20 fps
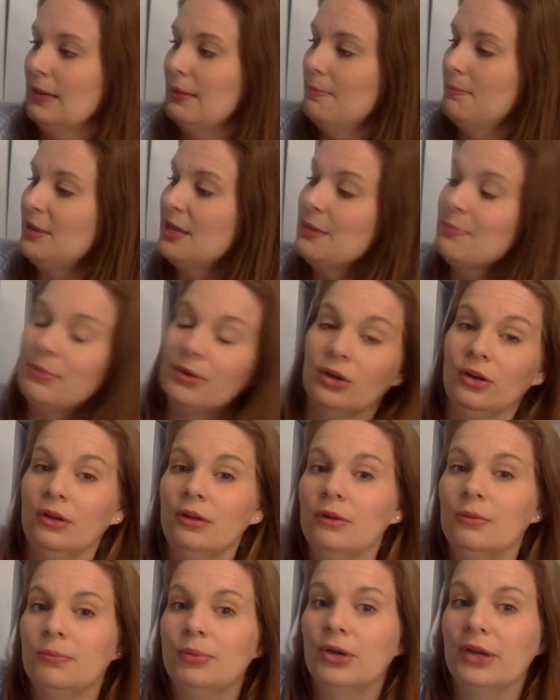
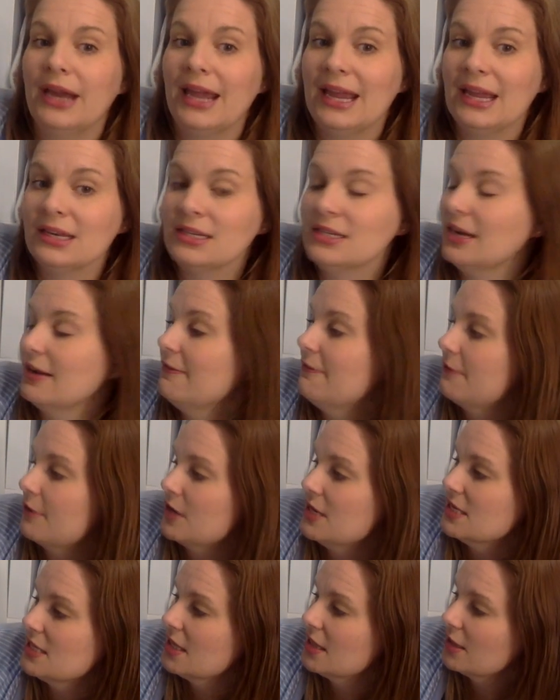People put
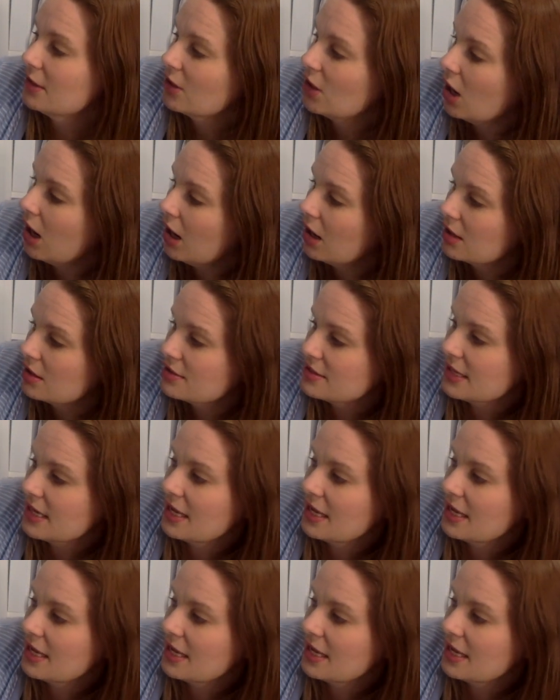antifreeze in their cars.